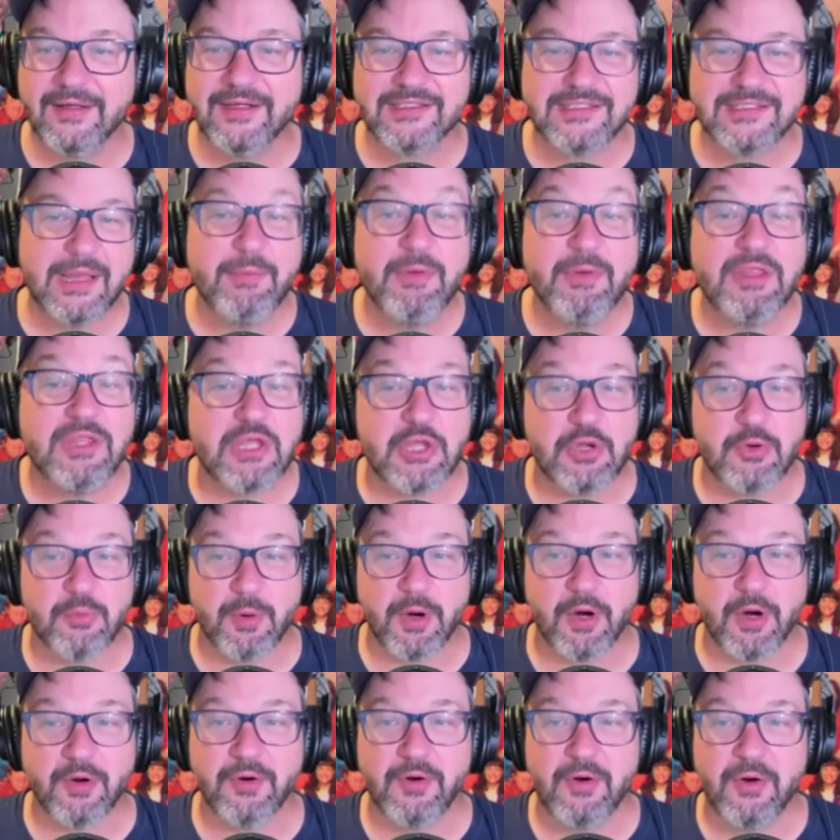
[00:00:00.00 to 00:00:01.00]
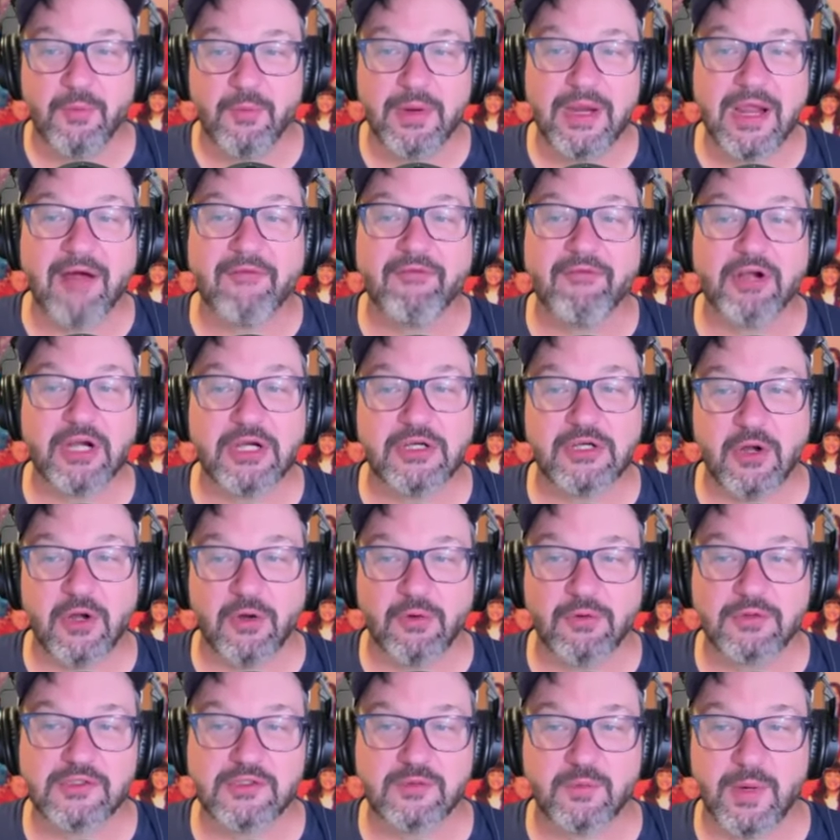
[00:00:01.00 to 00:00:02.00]
Same with humor. We covered
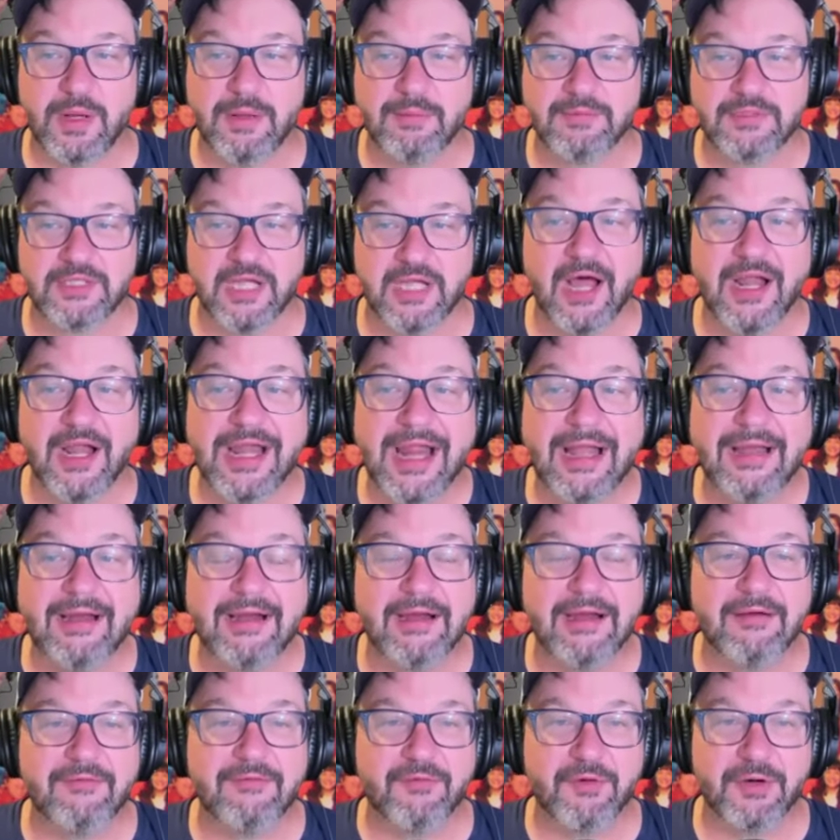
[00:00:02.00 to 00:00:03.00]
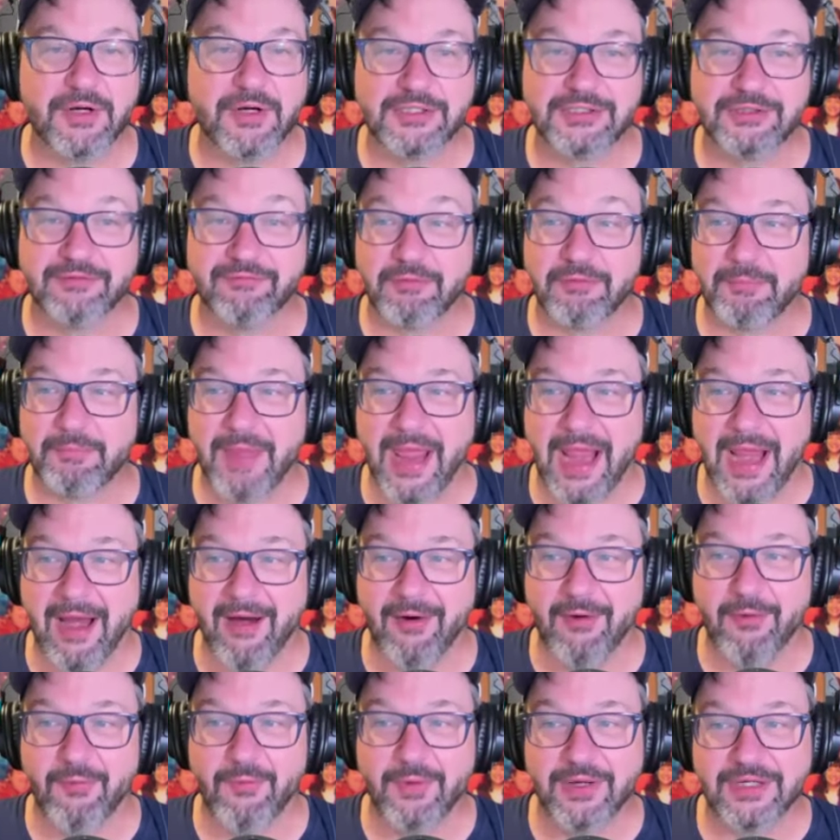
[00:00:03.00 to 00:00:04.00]
Adult Swim's unedited footage of a
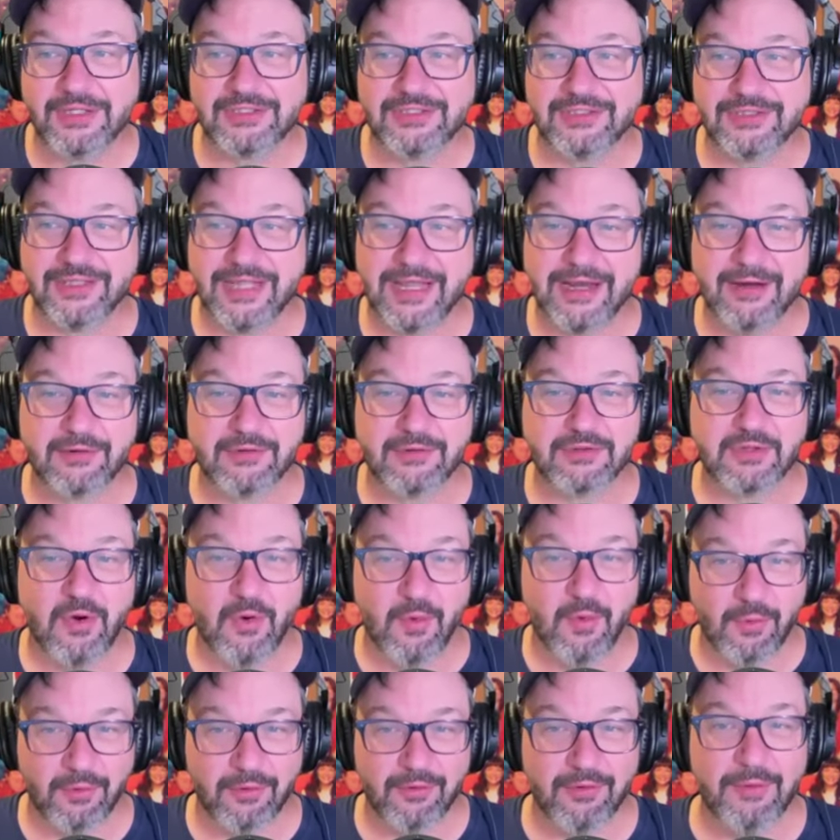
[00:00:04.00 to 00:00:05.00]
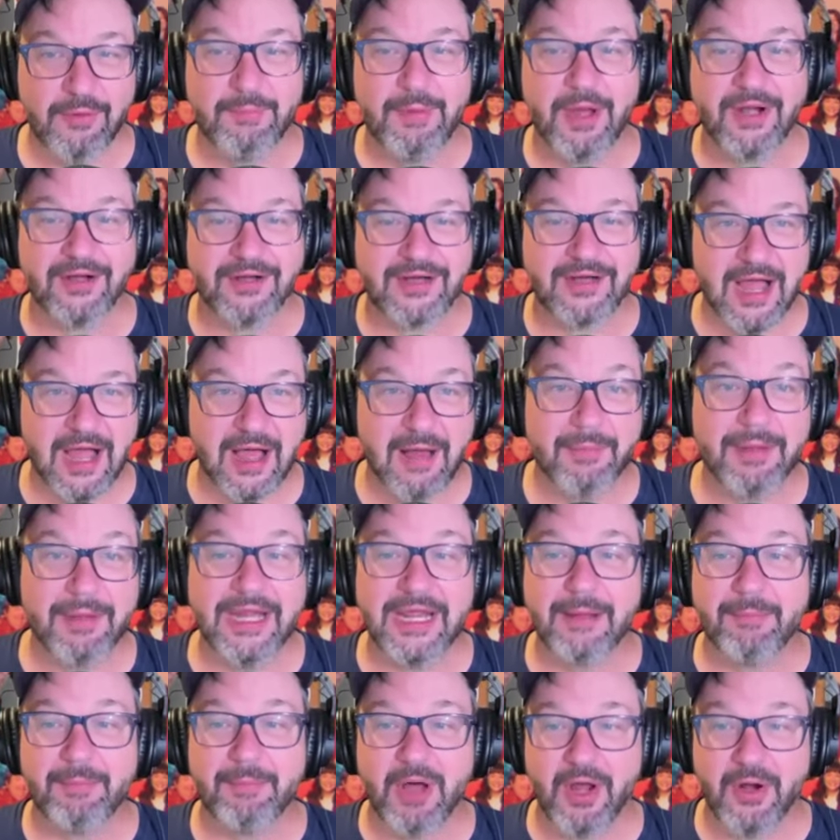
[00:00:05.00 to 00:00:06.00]
bear, which layers horror upon
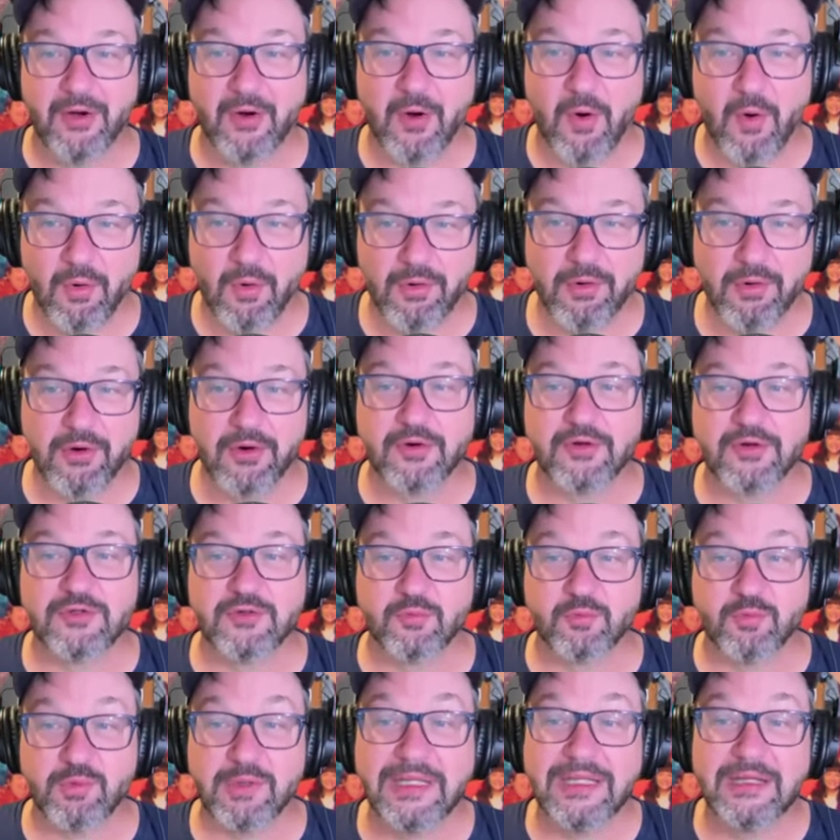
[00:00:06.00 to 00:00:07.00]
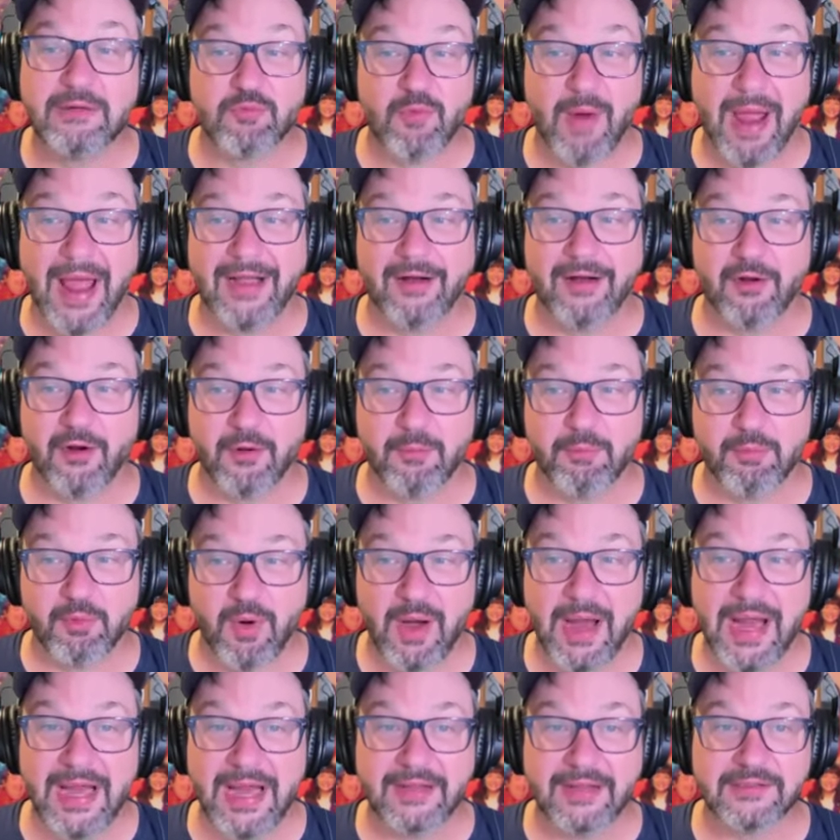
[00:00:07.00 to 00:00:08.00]
comedy upon horror to really rattle our
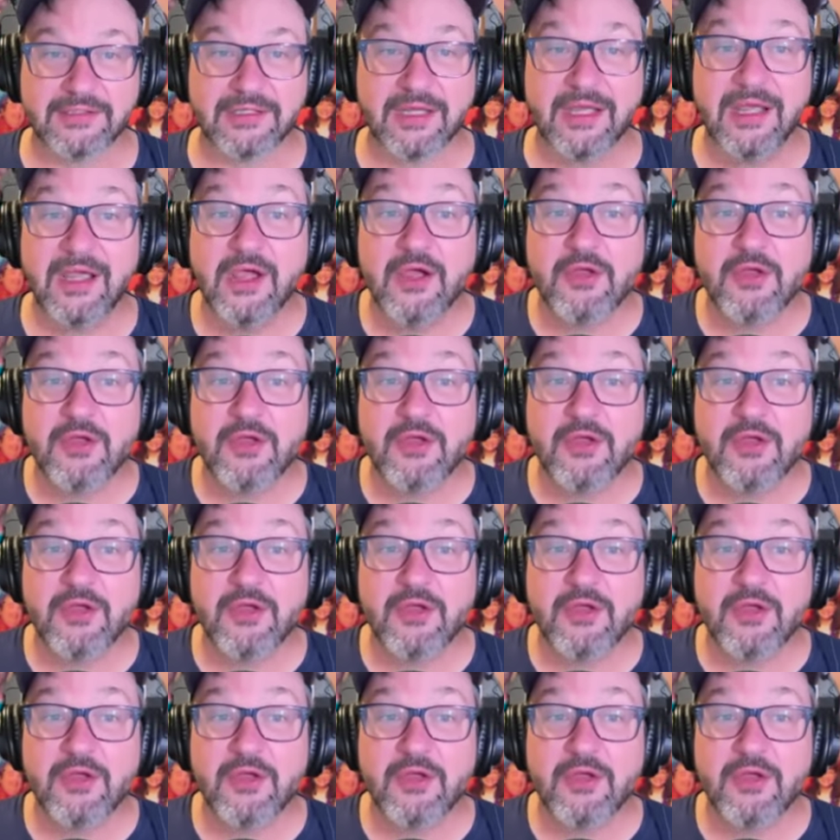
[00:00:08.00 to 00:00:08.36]
brains.